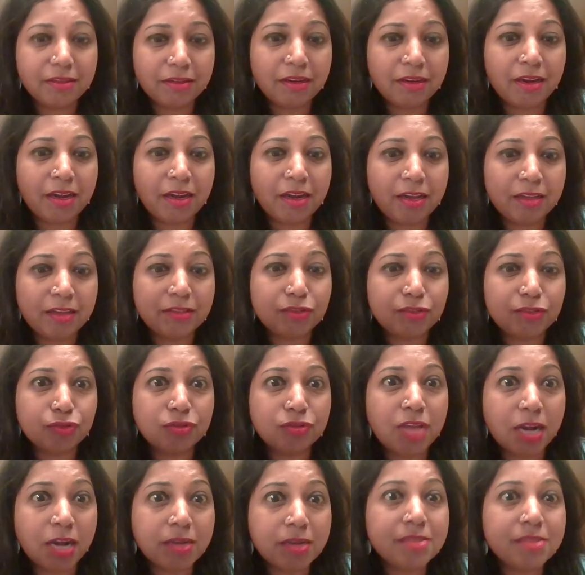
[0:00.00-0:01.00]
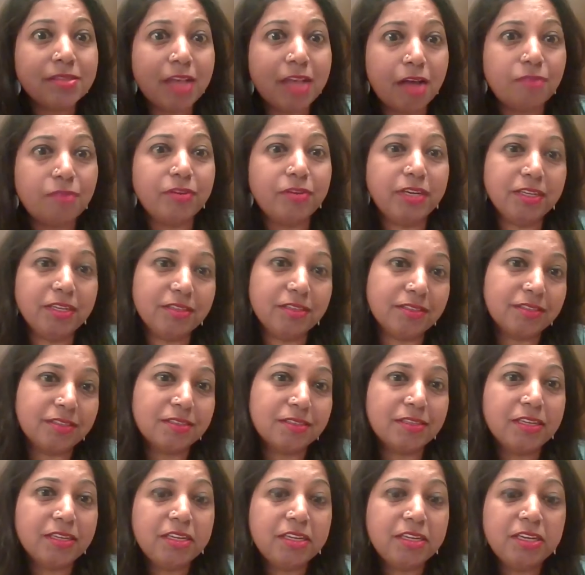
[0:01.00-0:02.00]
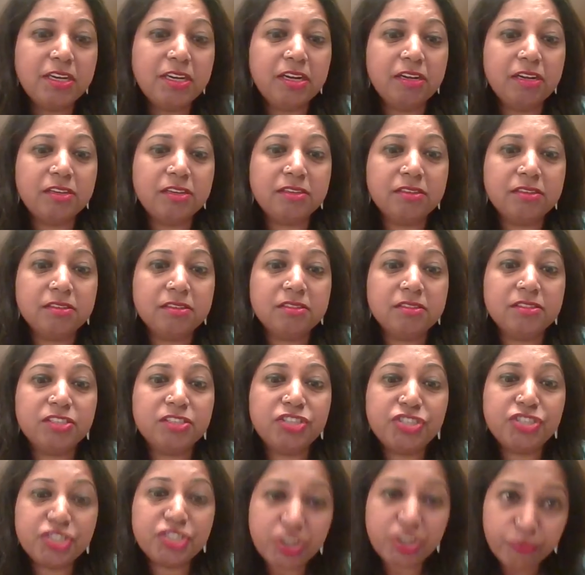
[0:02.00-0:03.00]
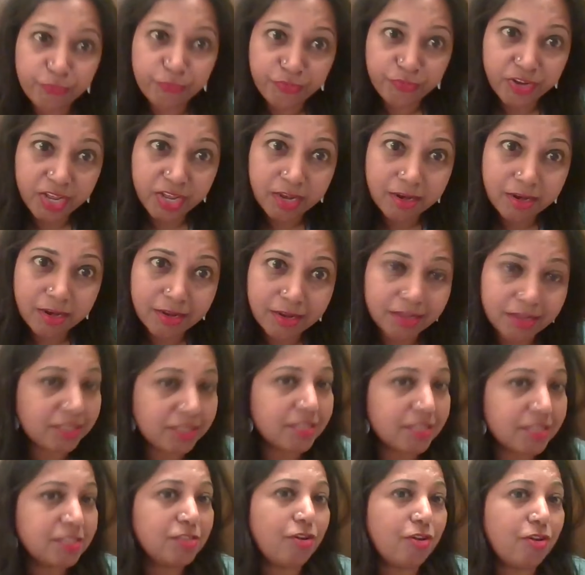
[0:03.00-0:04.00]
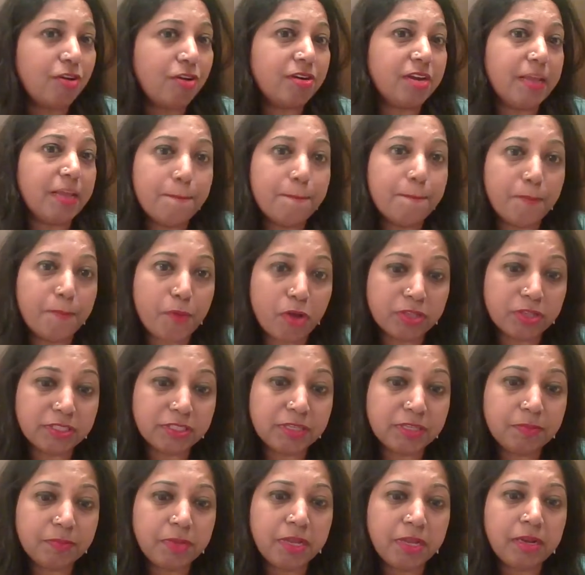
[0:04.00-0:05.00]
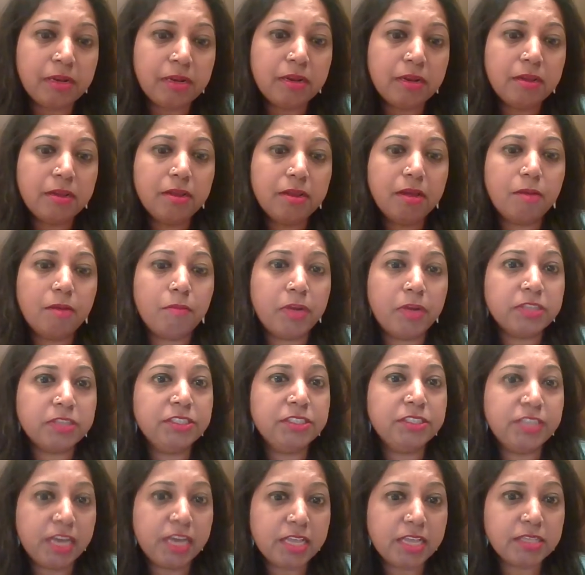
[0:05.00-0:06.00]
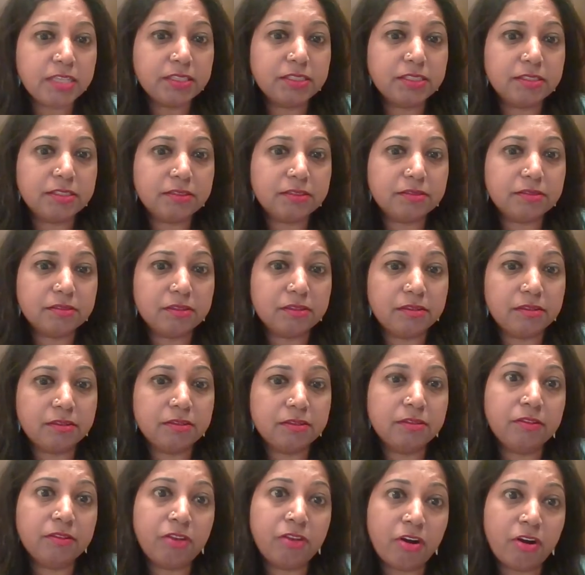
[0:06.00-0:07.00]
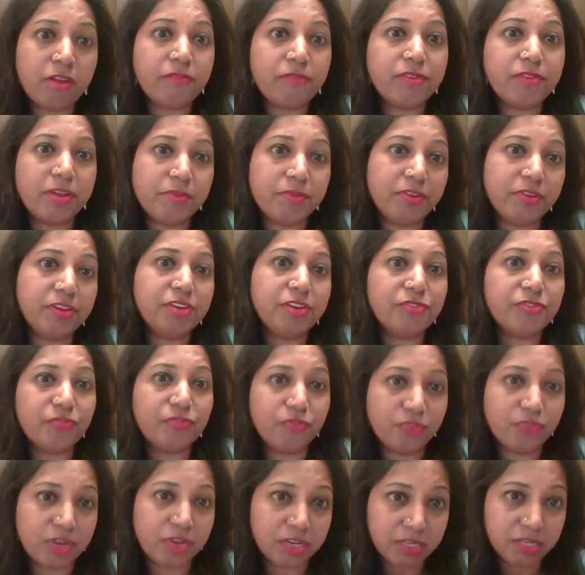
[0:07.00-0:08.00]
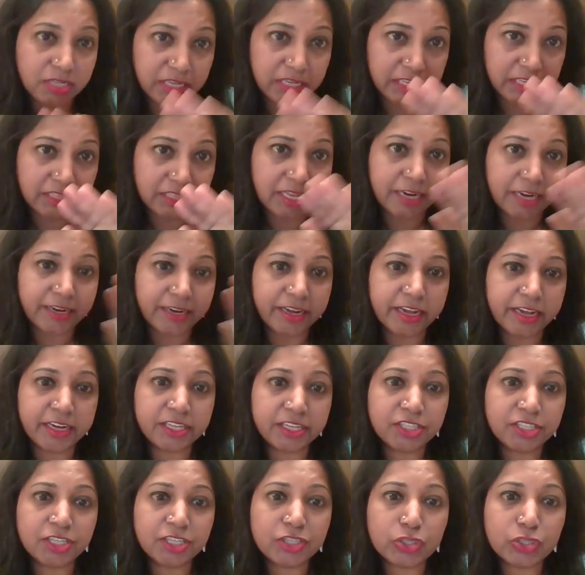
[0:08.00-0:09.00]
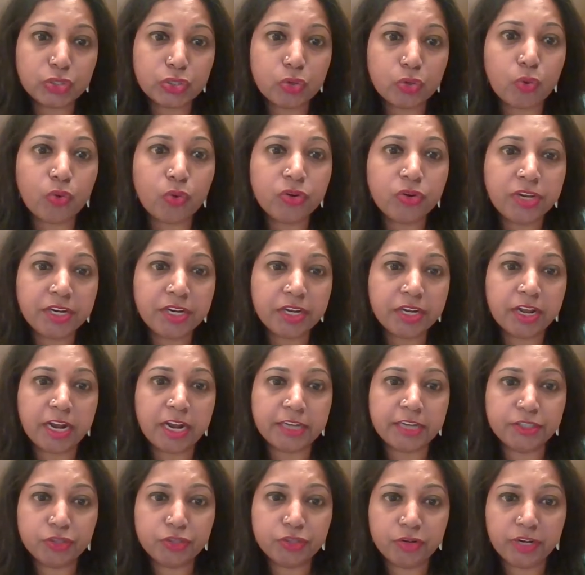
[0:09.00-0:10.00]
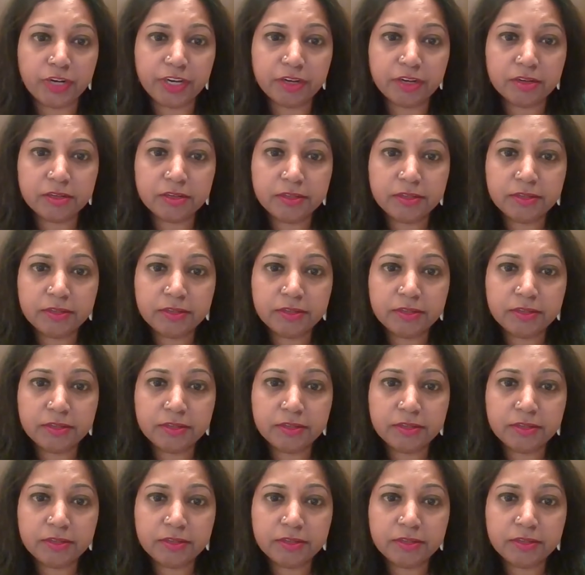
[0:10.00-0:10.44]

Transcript: Yeah. So that is how it is. Shifting, it is not impossible, but yes, a lot of time you need to work in that direction slowly and gradually.